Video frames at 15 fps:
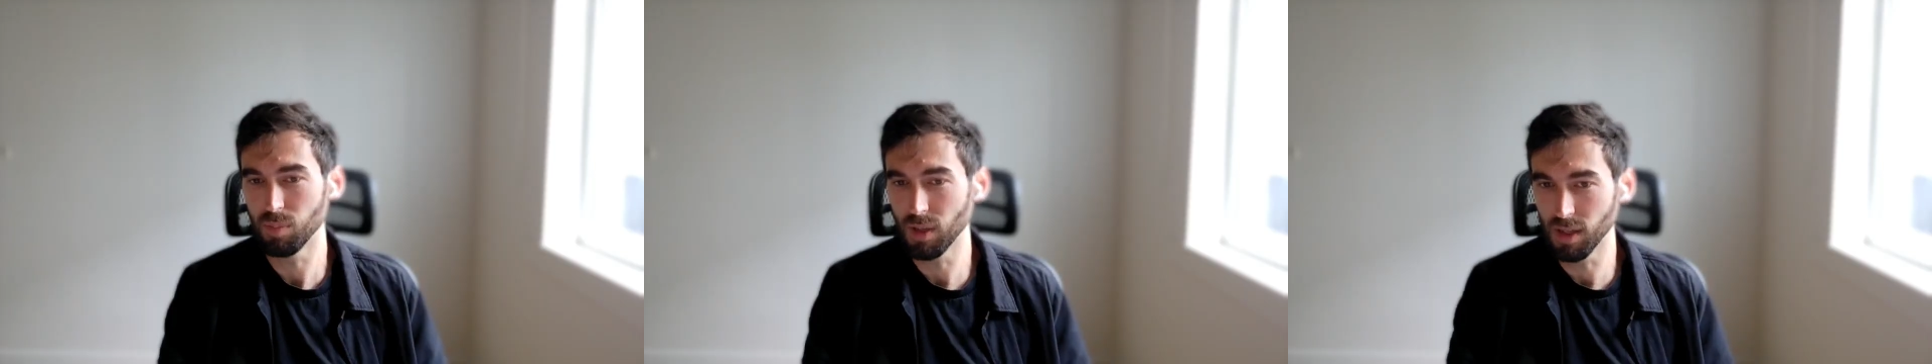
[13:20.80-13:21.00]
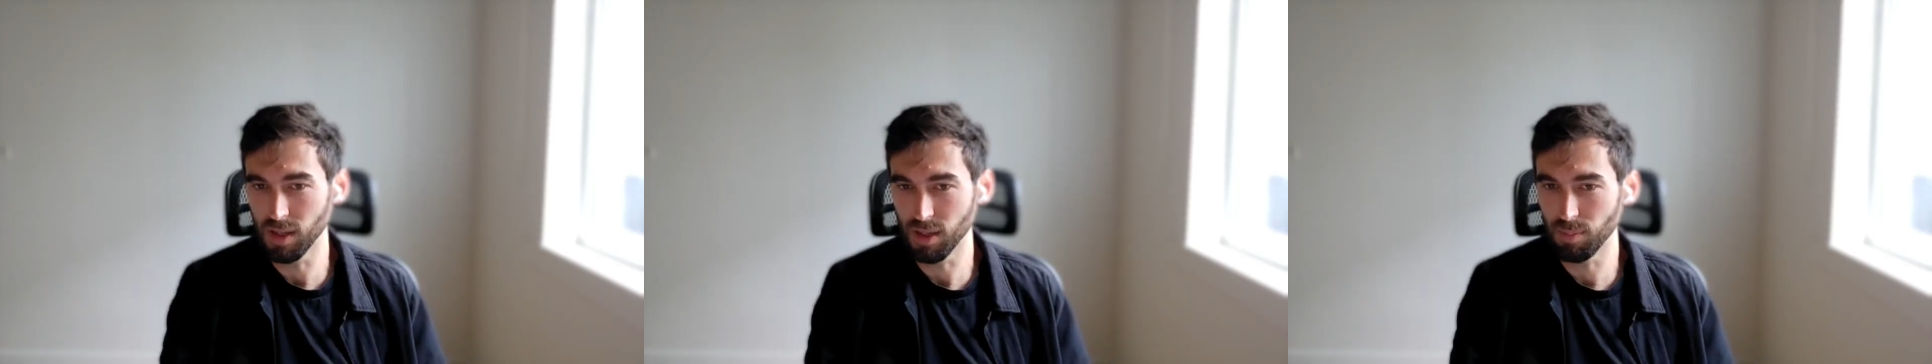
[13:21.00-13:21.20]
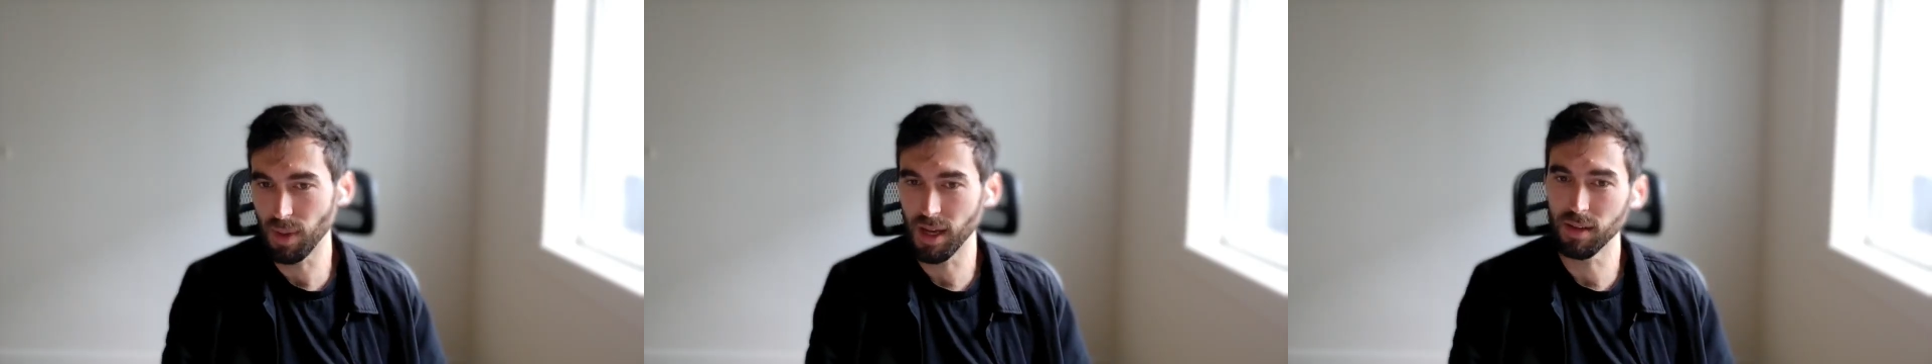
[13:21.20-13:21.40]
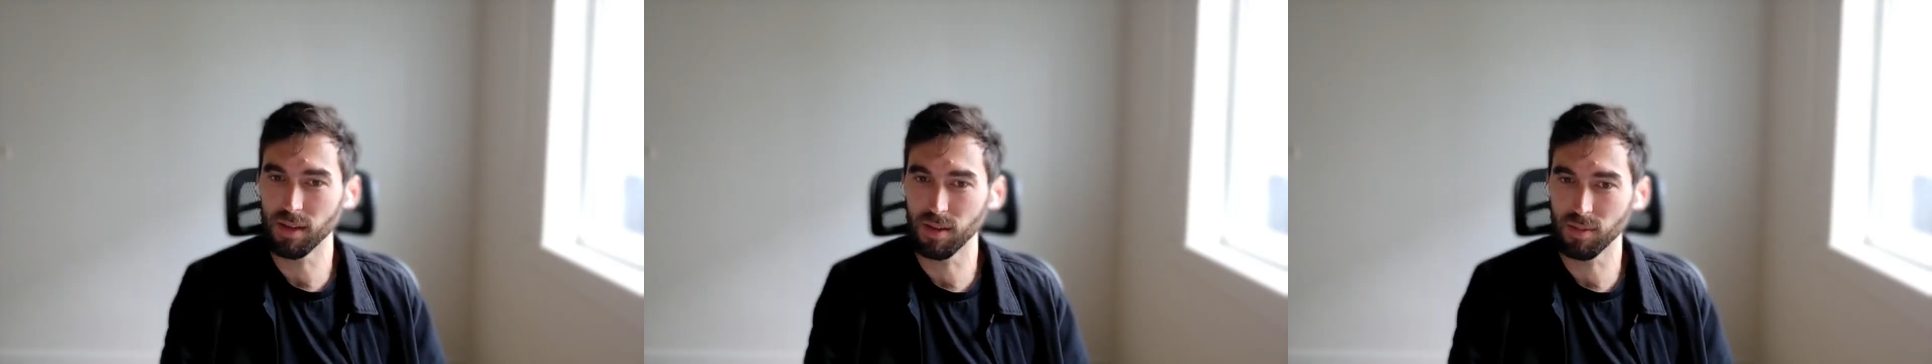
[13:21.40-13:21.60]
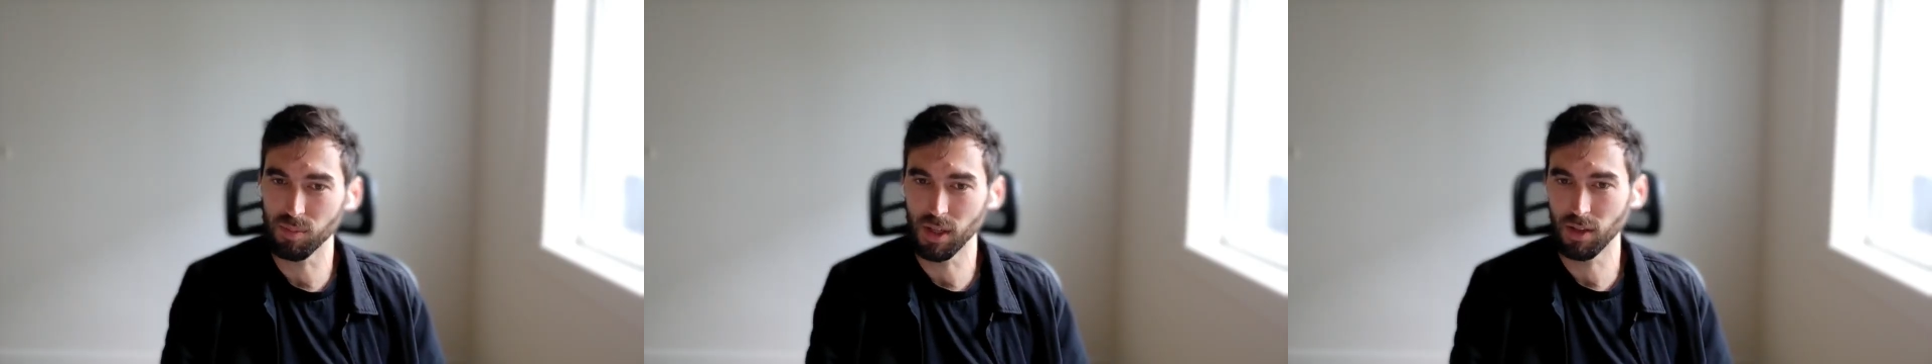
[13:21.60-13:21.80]
stability
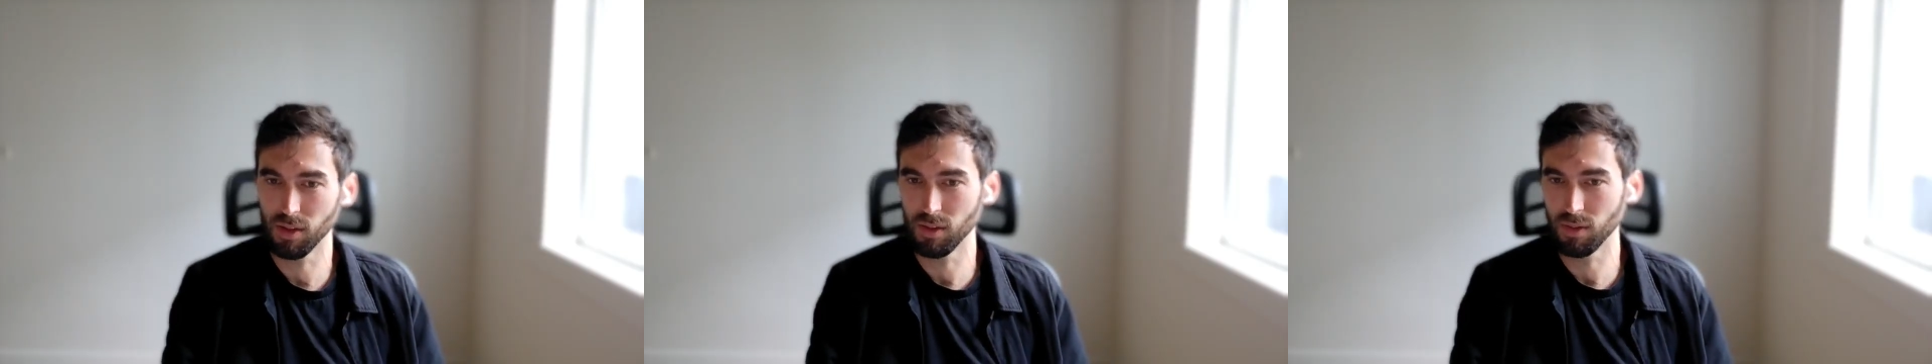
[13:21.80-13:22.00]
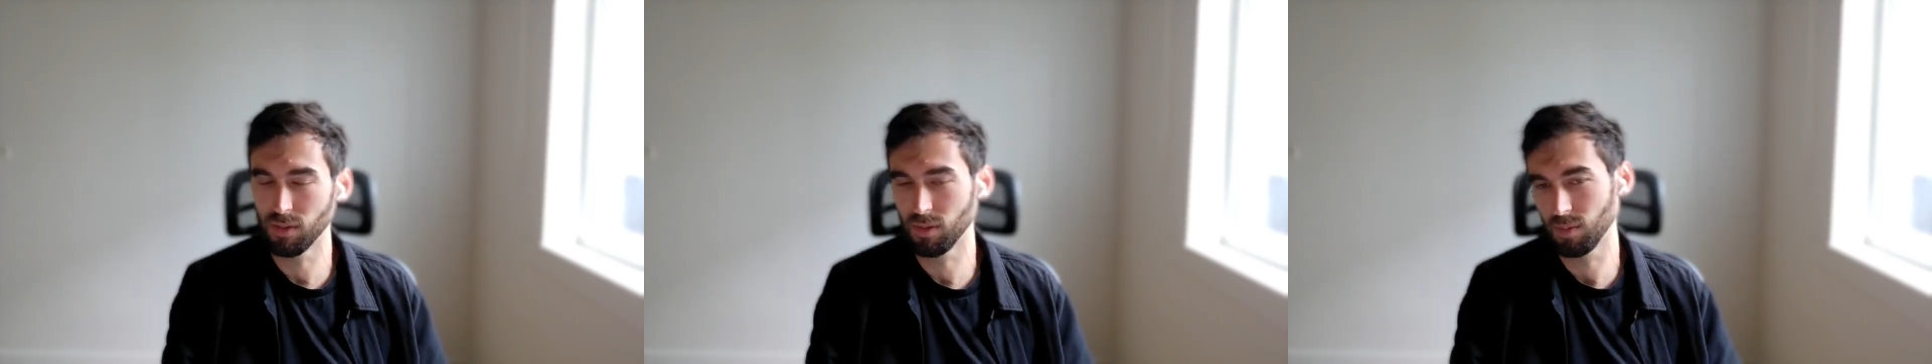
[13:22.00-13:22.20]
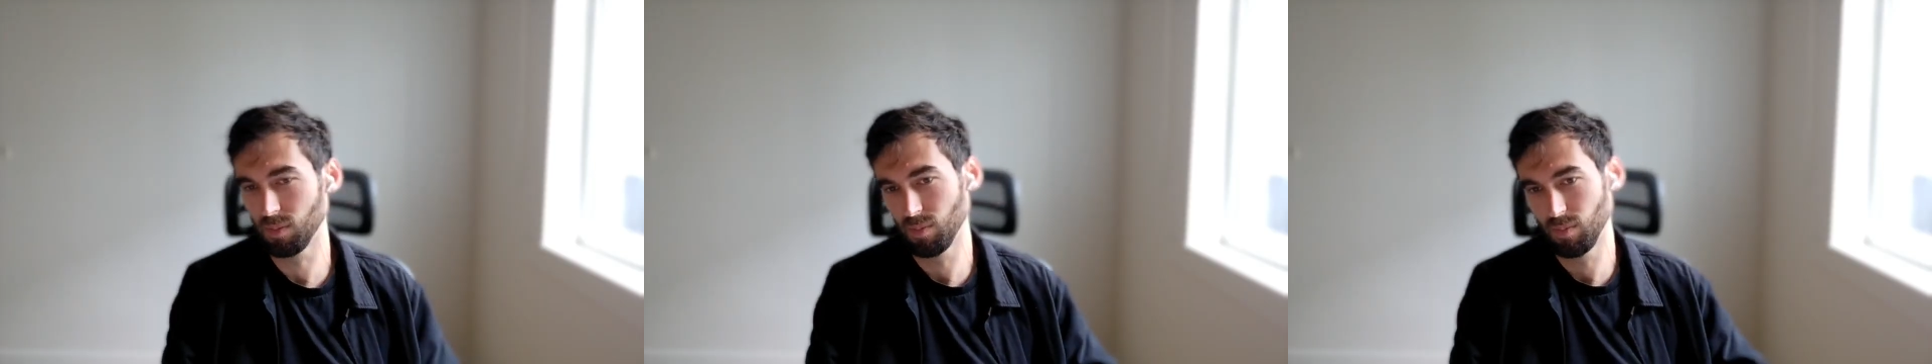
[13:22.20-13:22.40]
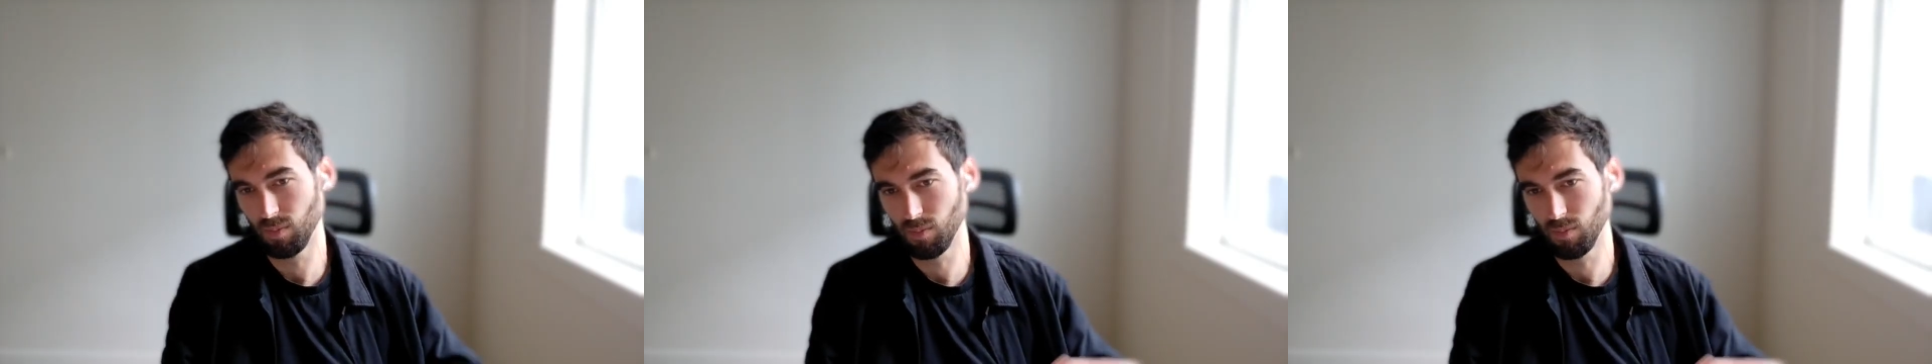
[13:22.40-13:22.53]
baked in because,